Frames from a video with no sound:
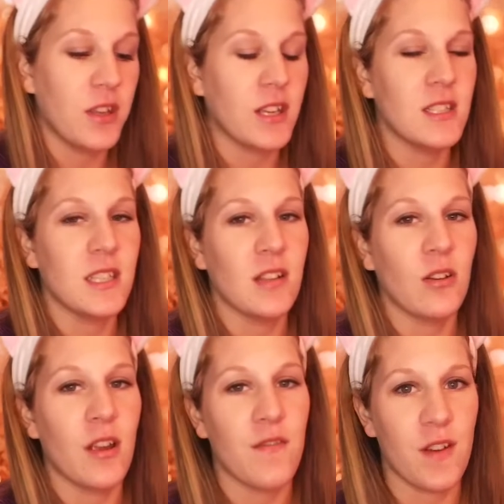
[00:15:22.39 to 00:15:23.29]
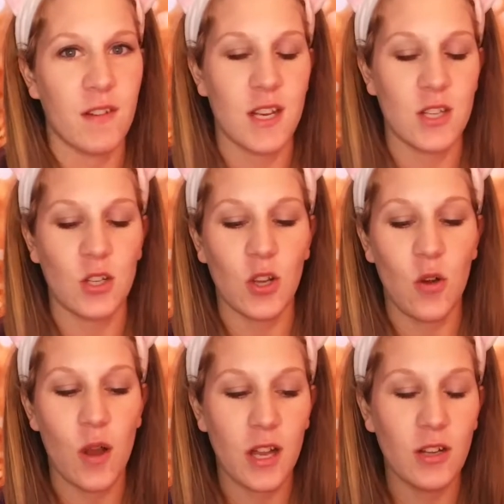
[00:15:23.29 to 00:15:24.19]
the concealer and foundation
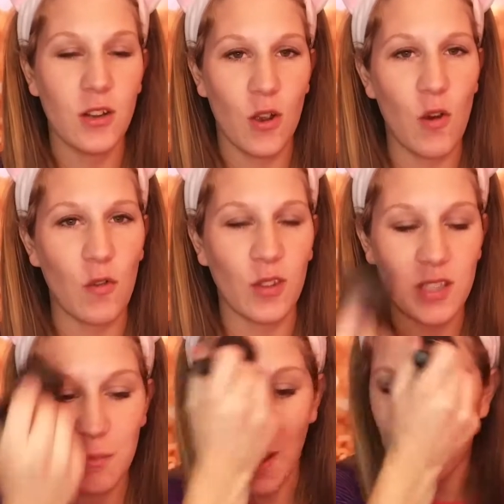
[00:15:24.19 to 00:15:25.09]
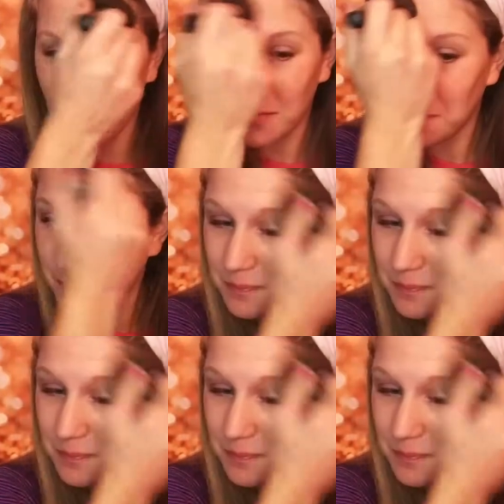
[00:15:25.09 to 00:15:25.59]
go on over this powder.